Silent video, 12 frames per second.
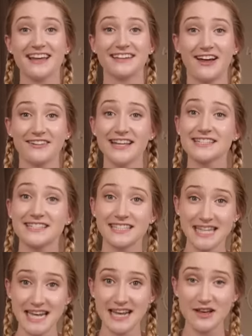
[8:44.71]
Now let's
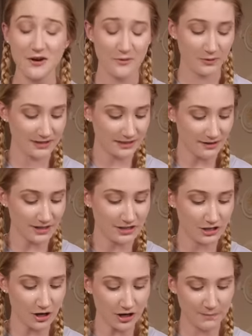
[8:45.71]
see what's on the
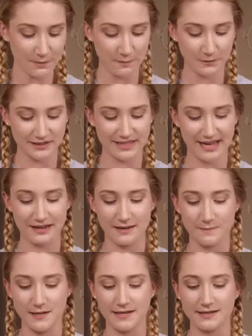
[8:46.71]
dark purple side of the
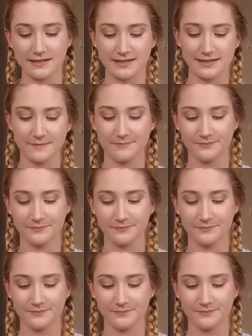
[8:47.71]
piece.